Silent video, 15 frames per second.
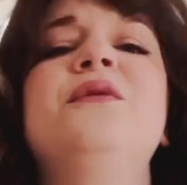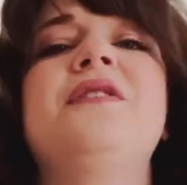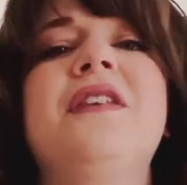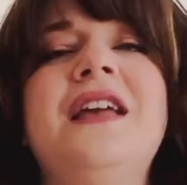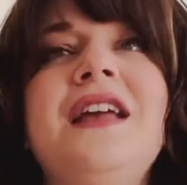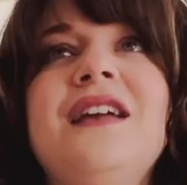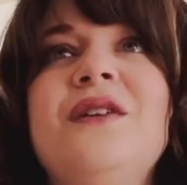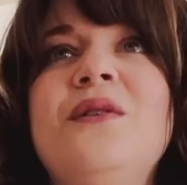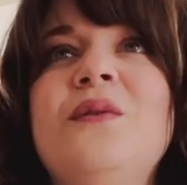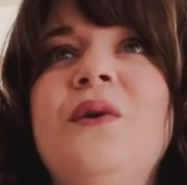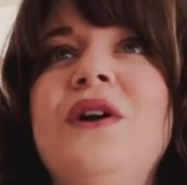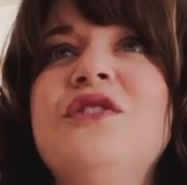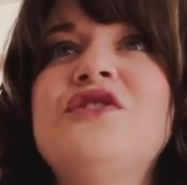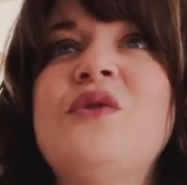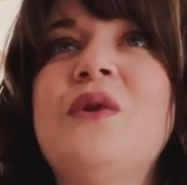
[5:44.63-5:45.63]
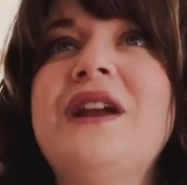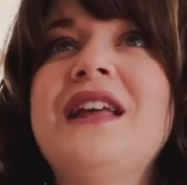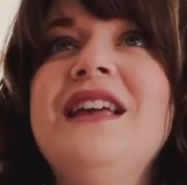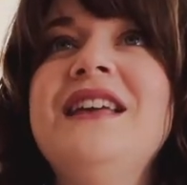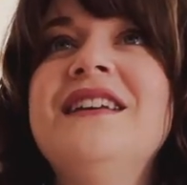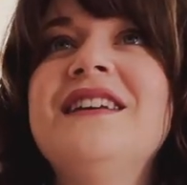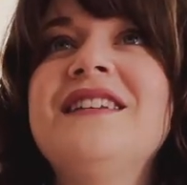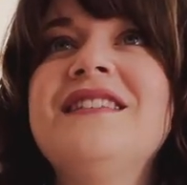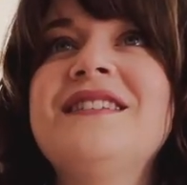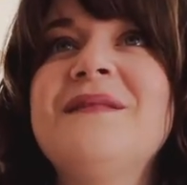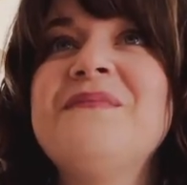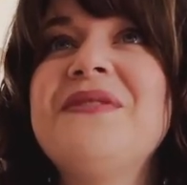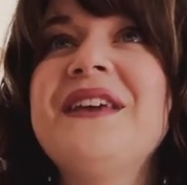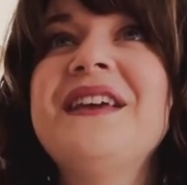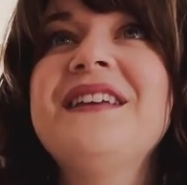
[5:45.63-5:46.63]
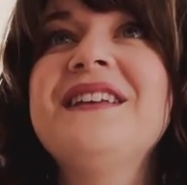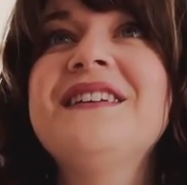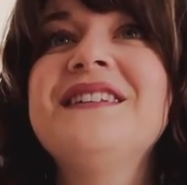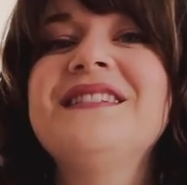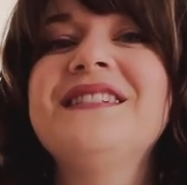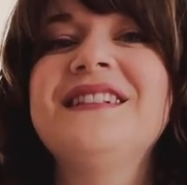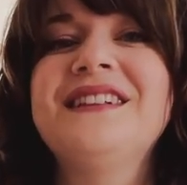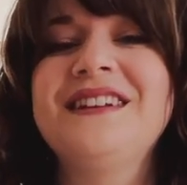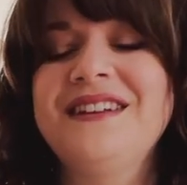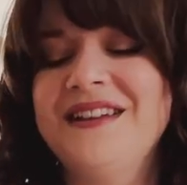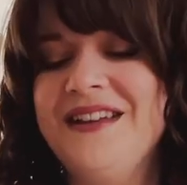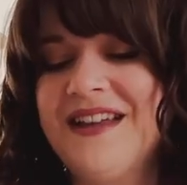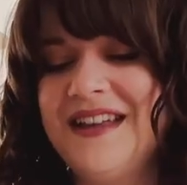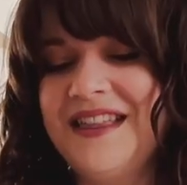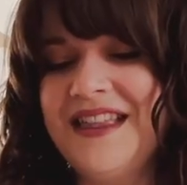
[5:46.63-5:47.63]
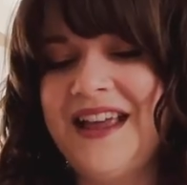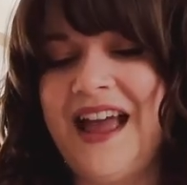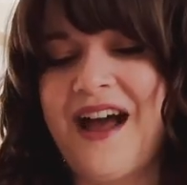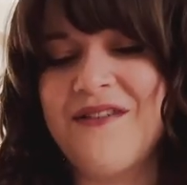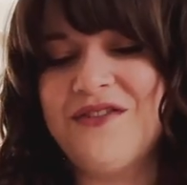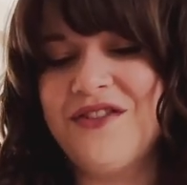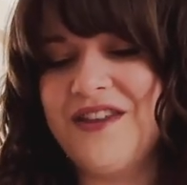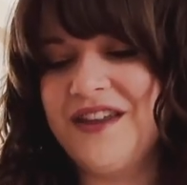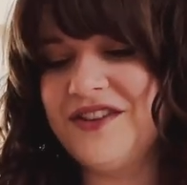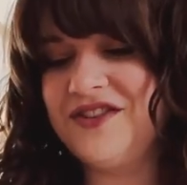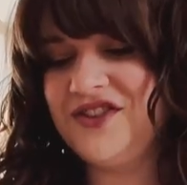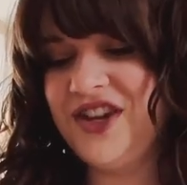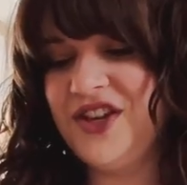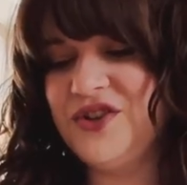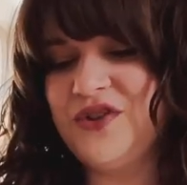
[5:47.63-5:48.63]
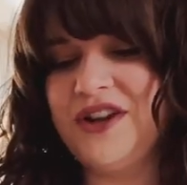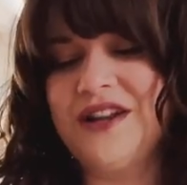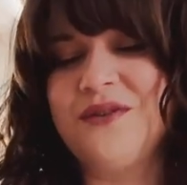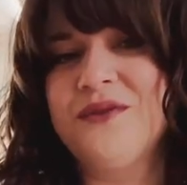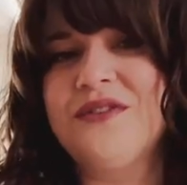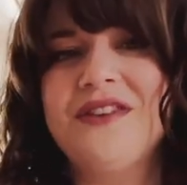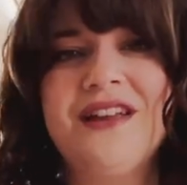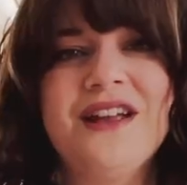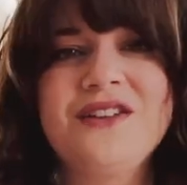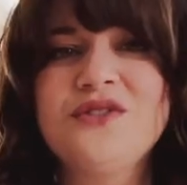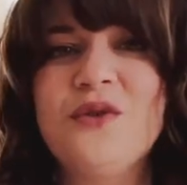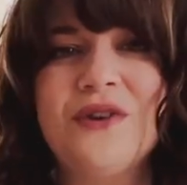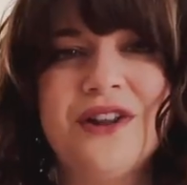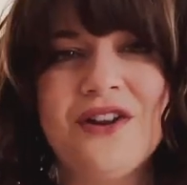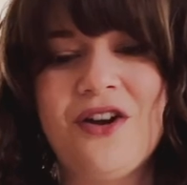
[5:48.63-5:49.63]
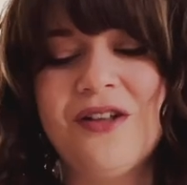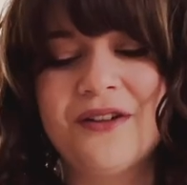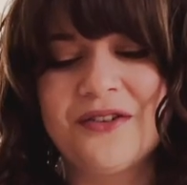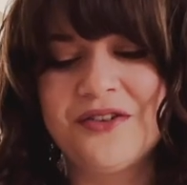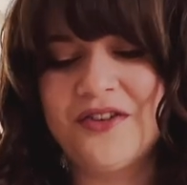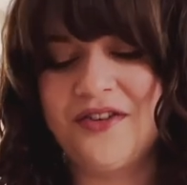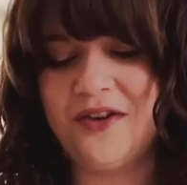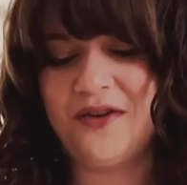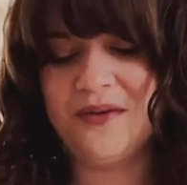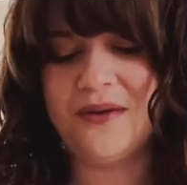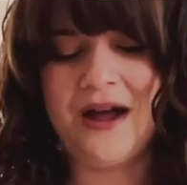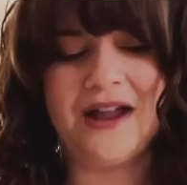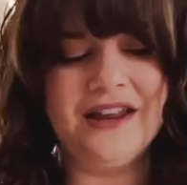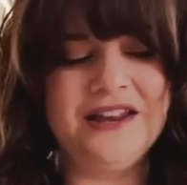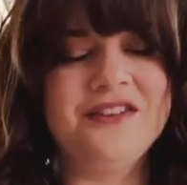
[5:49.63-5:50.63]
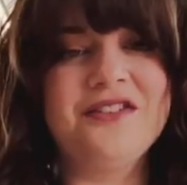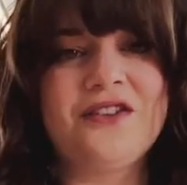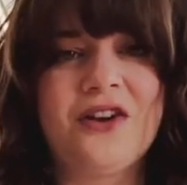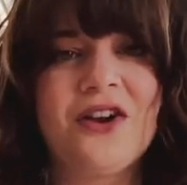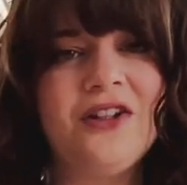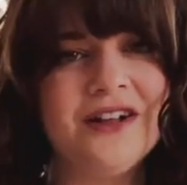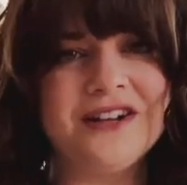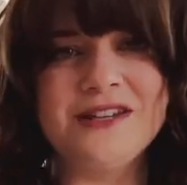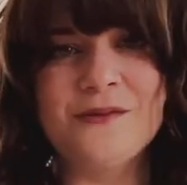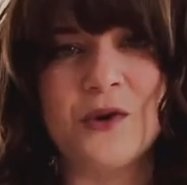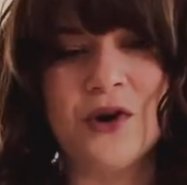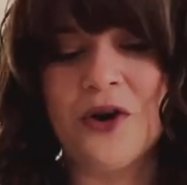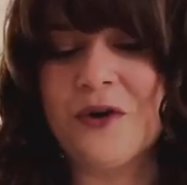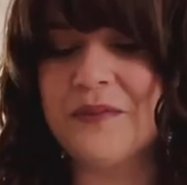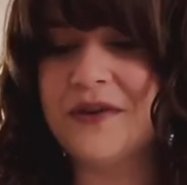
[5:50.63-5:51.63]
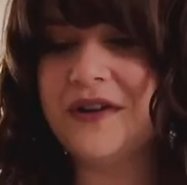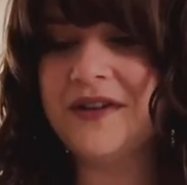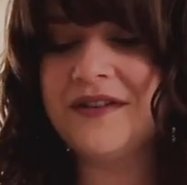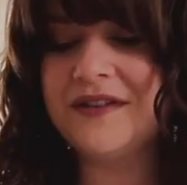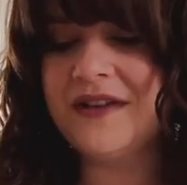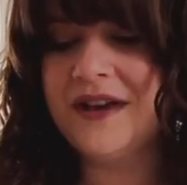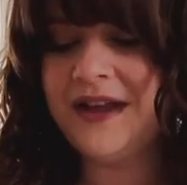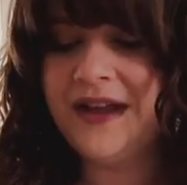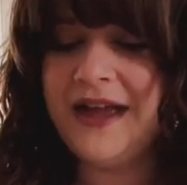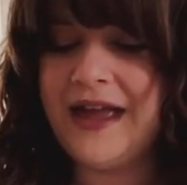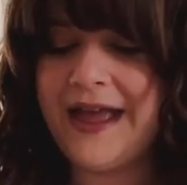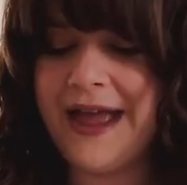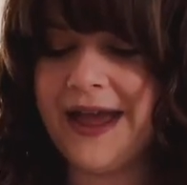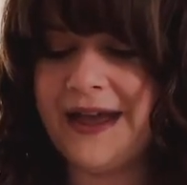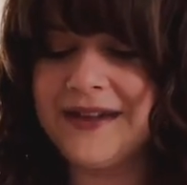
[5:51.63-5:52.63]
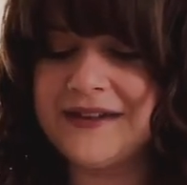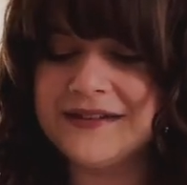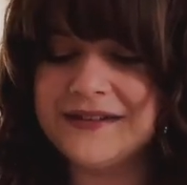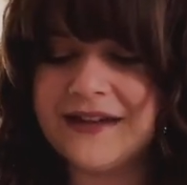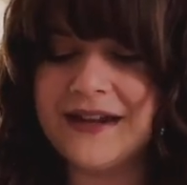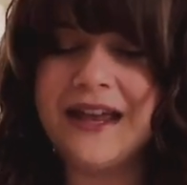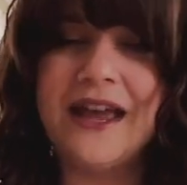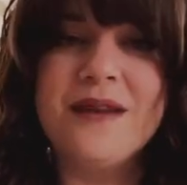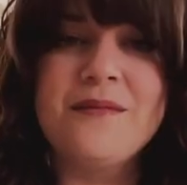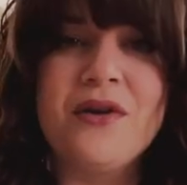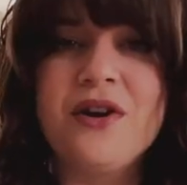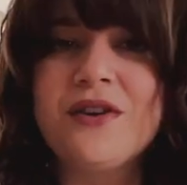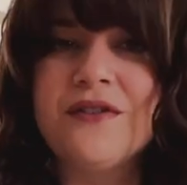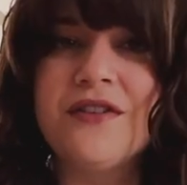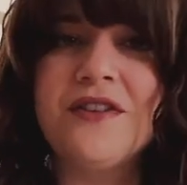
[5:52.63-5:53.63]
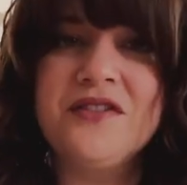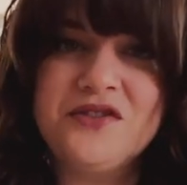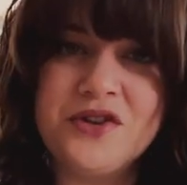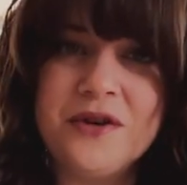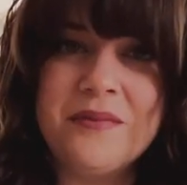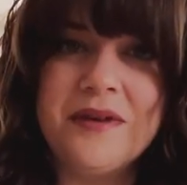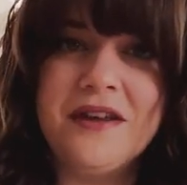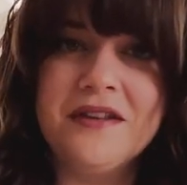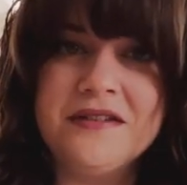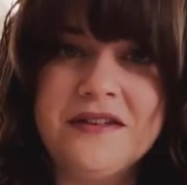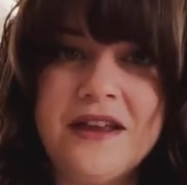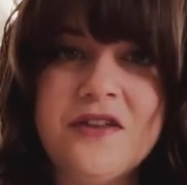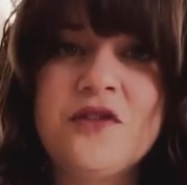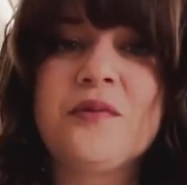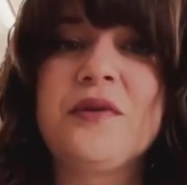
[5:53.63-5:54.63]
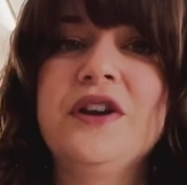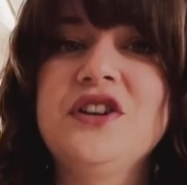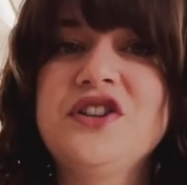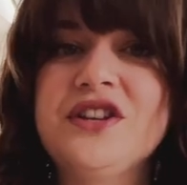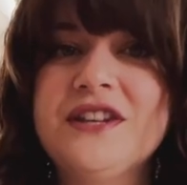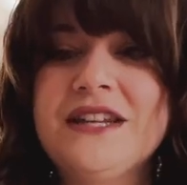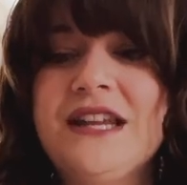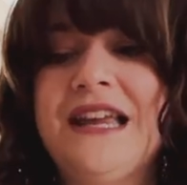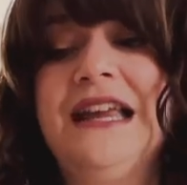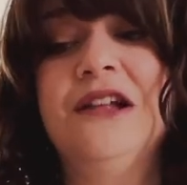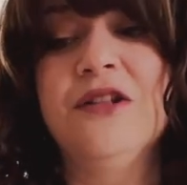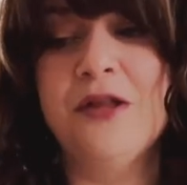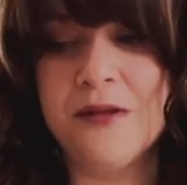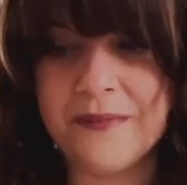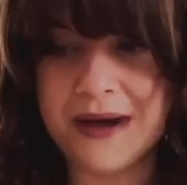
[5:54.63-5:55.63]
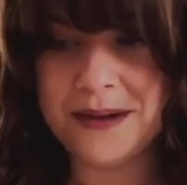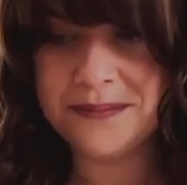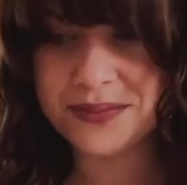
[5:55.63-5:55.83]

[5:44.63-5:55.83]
was like what twenty something. Yeah, after the exchange rate. Like after the exchange rate, it was like twenty dollars. So I need to start collecting more art books. And again, part of this trip is inspiration to heal my